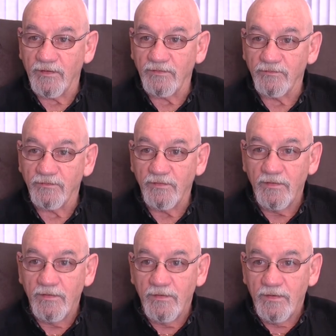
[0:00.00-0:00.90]
things.
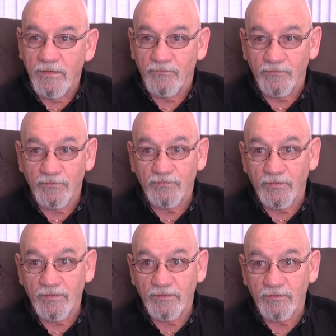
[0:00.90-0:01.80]
If it looks
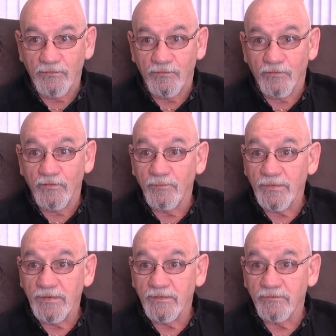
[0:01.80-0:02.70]
like you're going to
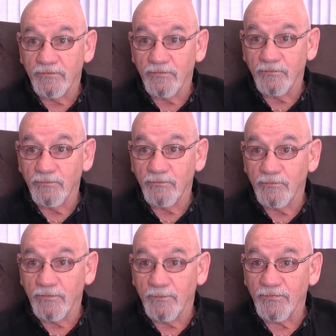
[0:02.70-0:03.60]
be into
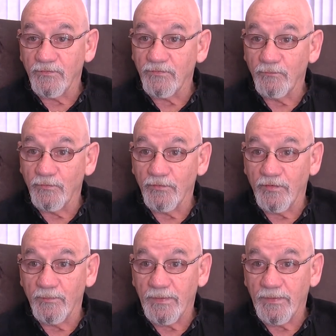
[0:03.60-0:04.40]
a position where you're going to